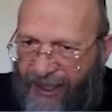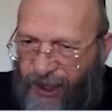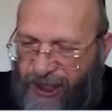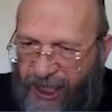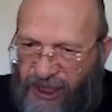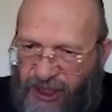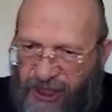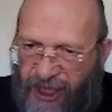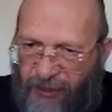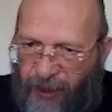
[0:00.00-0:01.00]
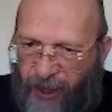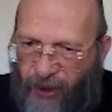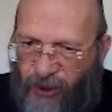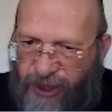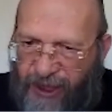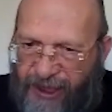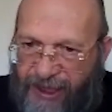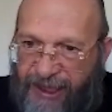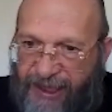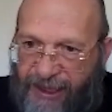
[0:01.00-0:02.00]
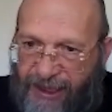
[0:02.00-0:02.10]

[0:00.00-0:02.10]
rotation about this